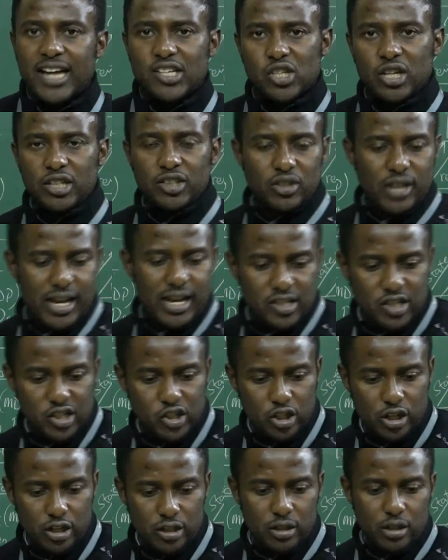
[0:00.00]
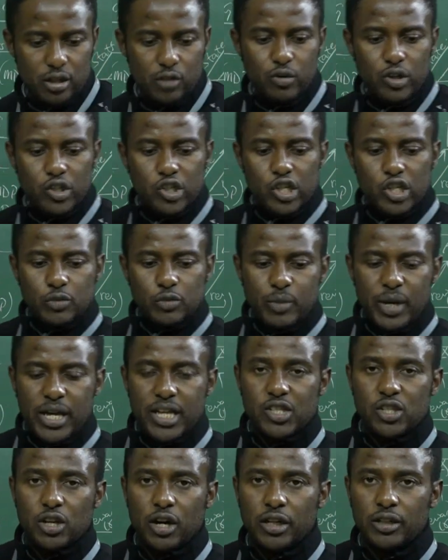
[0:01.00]
action transition which is
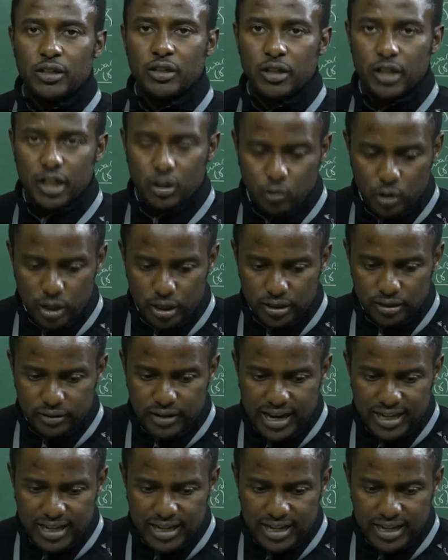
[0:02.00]
based on reward,